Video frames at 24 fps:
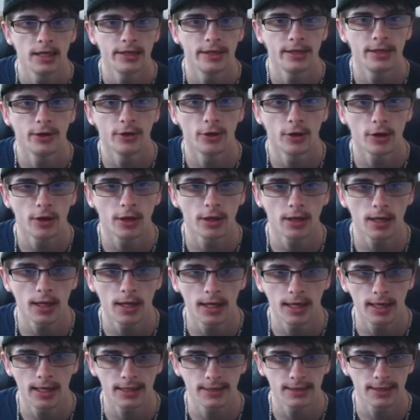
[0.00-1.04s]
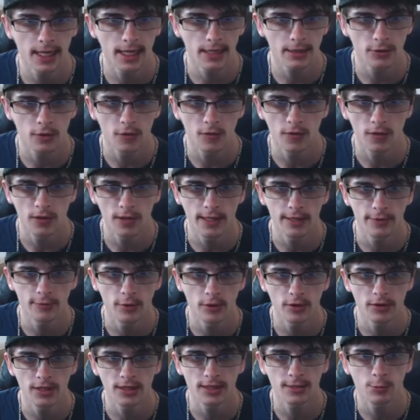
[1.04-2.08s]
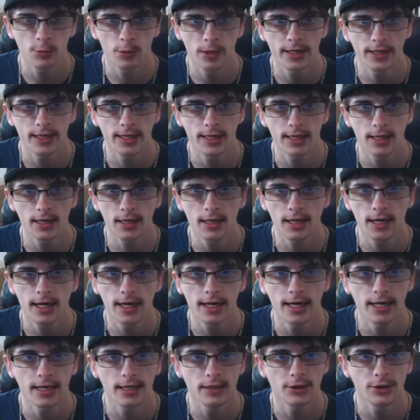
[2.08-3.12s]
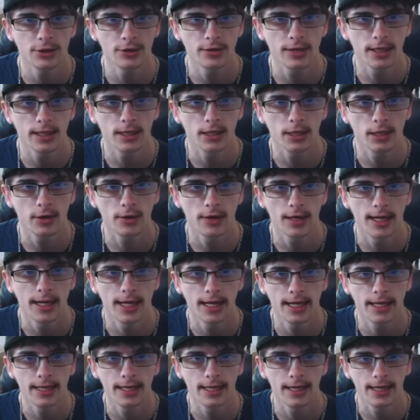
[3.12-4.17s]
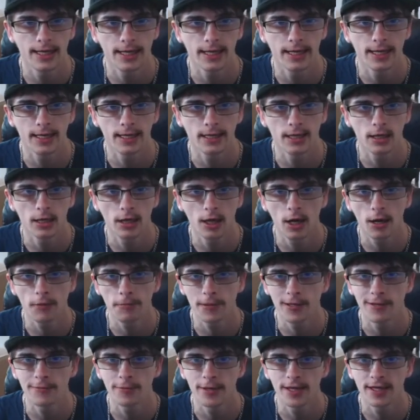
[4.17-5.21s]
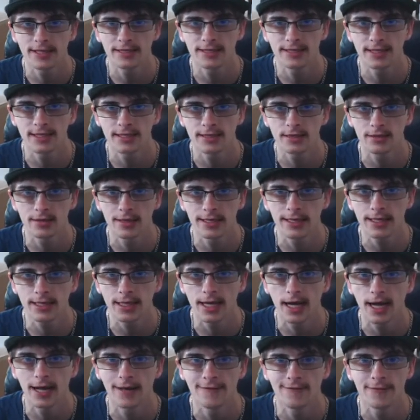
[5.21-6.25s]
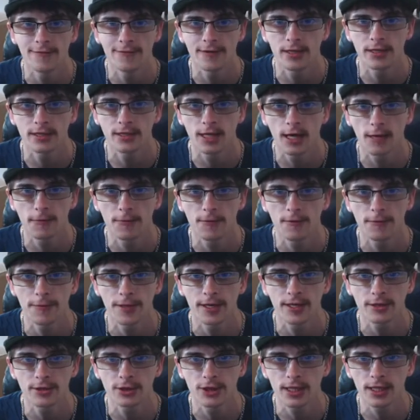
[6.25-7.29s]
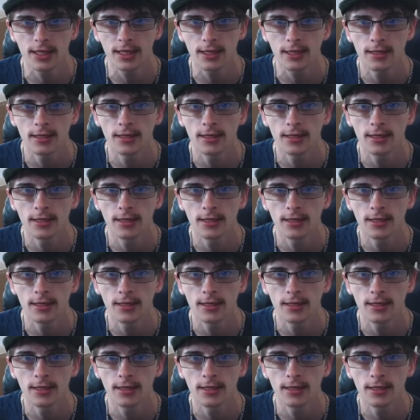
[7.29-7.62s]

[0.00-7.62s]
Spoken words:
your exact overlay will display here, and you can go ahead and copy and paste this link at the very top of the page here.